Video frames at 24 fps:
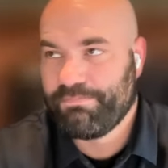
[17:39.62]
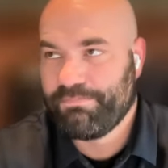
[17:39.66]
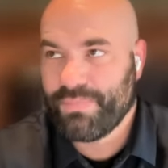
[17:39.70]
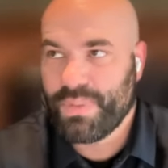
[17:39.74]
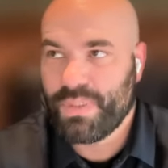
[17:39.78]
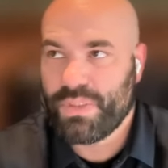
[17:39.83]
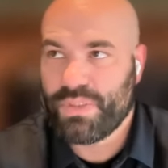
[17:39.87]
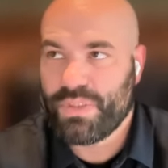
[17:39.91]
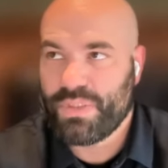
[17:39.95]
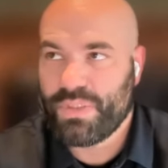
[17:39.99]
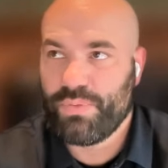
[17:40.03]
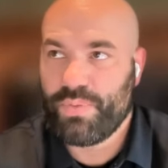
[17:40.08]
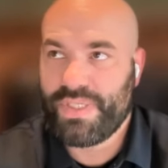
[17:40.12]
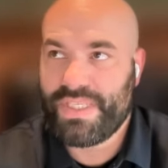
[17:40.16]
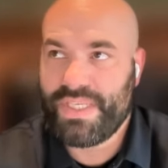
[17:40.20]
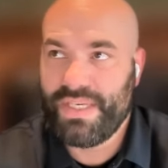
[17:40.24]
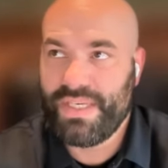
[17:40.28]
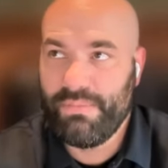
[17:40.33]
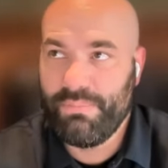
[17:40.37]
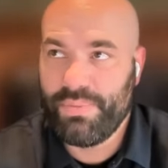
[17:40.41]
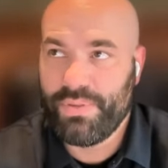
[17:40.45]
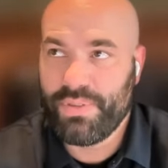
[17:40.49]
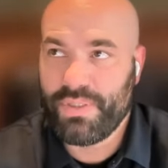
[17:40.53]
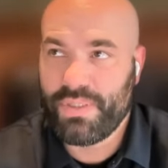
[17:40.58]
And so we
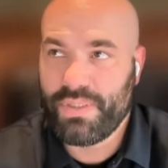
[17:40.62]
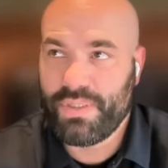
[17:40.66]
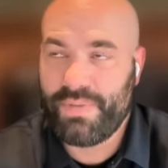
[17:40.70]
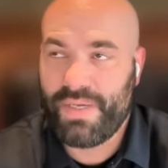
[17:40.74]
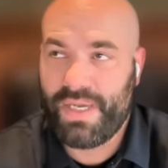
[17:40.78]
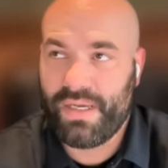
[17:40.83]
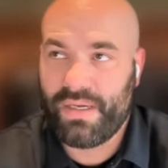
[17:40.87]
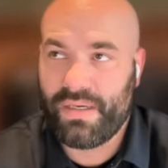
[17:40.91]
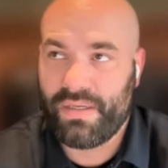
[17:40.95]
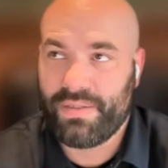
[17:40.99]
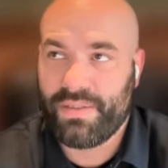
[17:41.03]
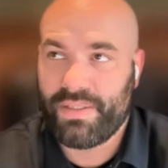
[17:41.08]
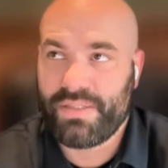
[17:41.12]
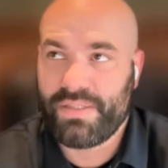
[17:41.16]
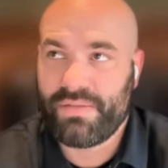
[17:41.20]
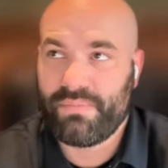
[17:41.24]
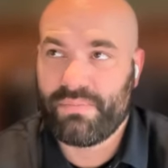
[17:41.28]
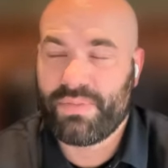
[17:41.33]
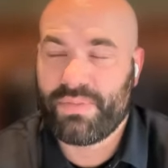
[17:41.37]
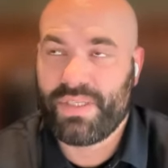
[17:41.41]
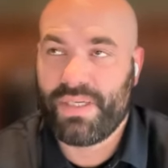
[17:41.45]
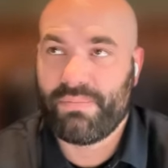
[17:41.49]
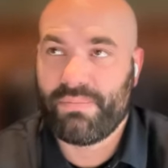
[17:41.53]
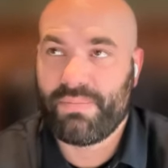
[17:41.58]
get pushback on this
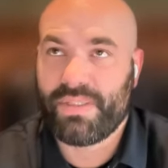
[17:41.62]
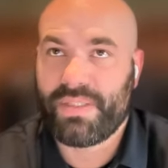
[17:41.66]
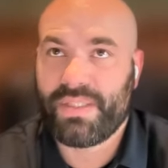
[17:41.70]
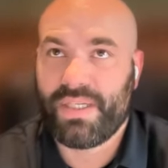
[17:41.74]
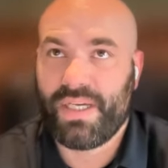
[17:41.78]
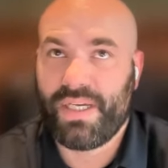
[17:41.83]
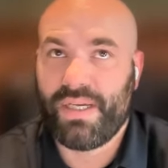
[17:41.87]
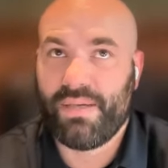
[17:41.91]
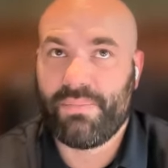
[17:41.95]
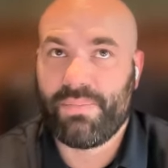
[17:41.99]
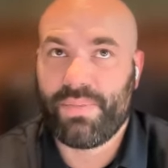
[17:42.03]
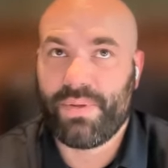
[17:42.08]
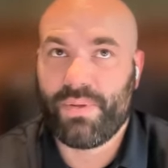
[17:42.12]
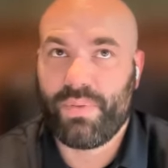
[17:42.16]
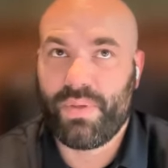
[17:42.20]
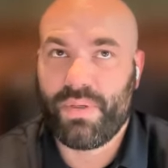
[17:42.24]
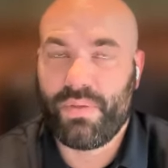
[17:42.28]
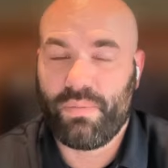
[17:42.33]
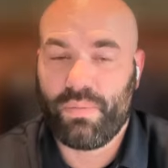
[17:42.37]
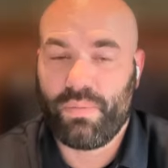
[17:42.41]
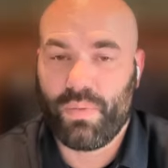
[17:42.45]
from time to time, but